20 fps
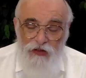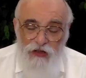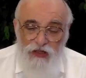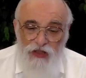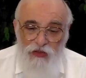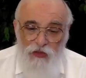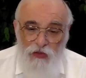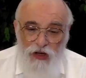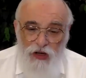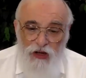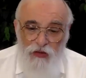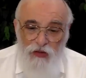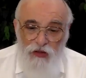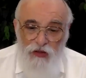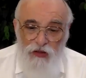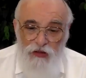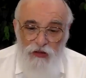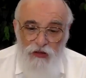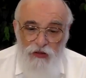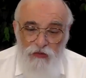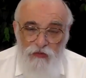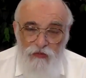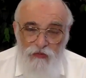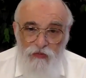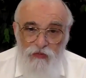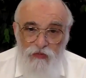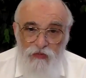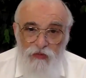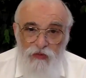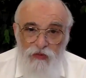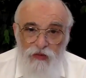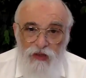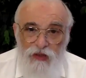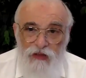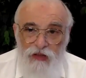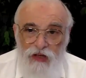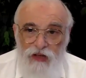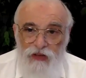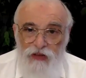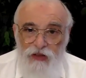This is what I want.
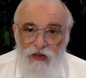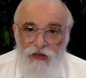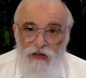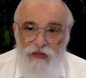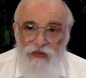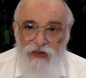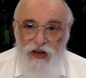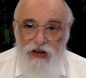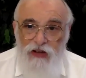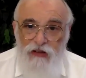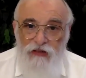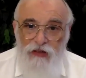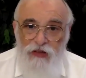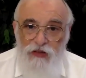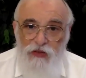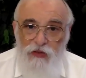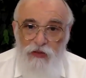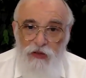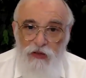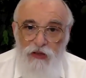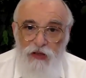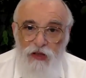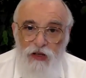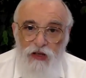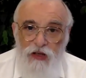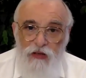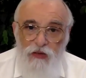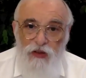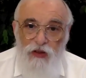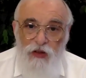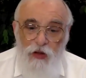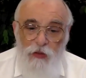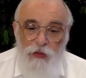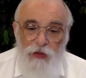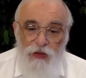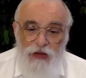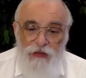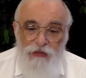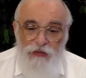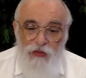And the other faculties will
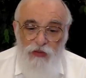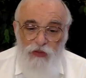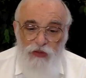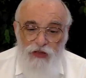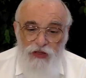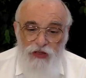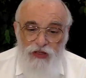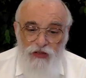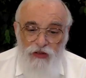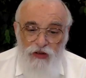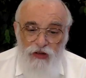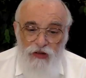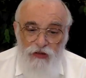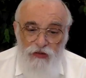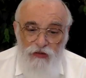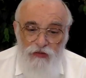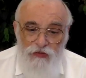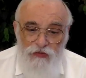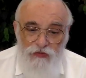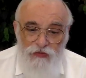open up to it and surrender.